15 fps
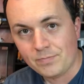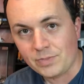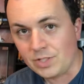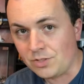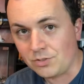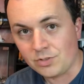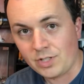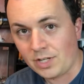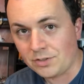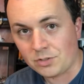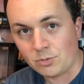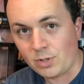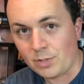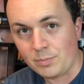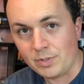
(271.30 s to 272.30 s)
These are not the
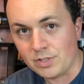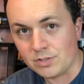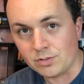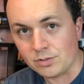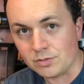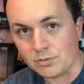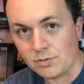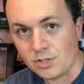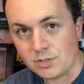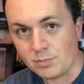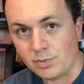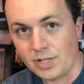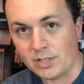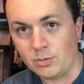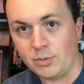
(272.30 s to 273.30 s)
right pistols for this
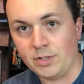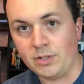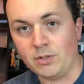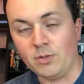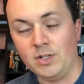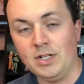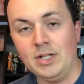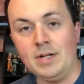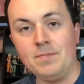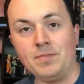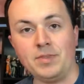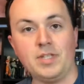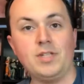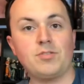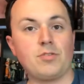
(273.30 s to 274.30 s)
Black Widow.
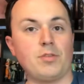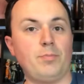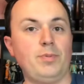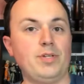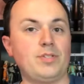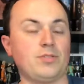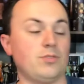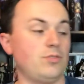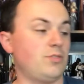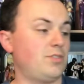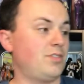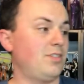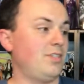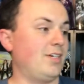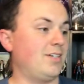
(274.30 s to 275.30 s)
These are the
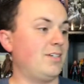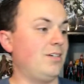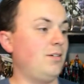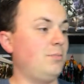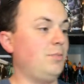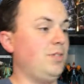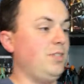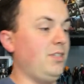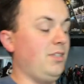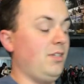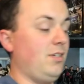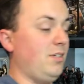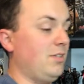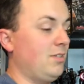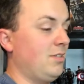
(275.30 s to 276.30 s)
pistols that come in the
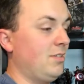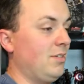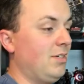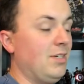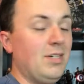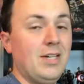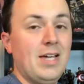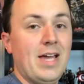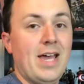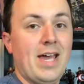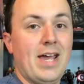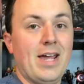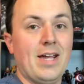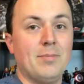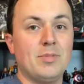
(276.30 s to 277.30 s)

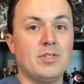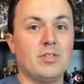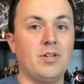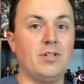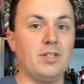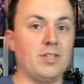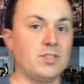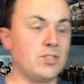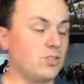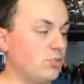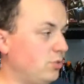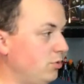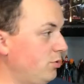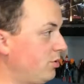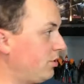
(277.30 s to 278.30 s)
Amazon
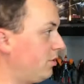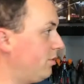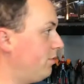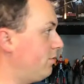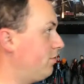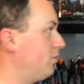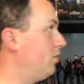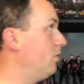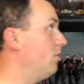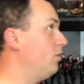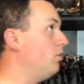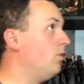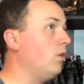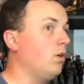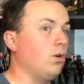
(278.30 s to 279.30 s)
exclusive...
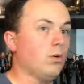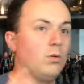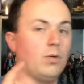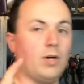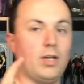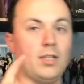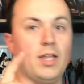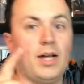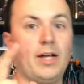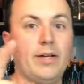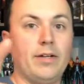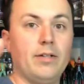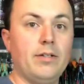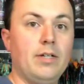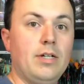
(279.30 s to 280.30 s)
No, I
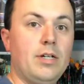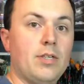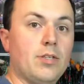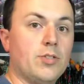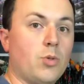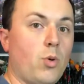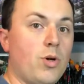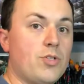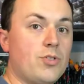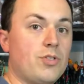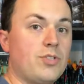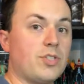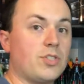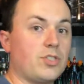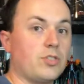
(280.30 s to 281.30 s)
lied. The Toys R
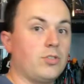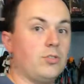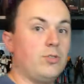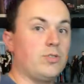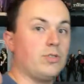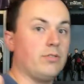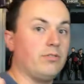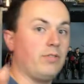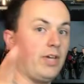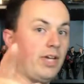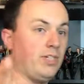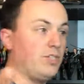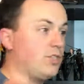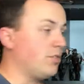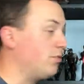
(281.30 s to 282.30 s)
Us exclusive
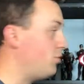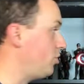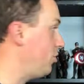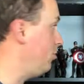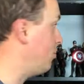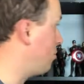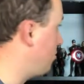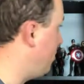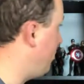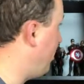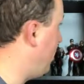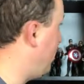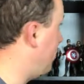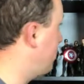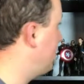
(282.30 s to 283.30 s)
Agents of S.H.I.E.L.D.
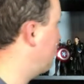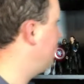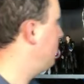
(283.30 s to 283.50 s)
3-pack.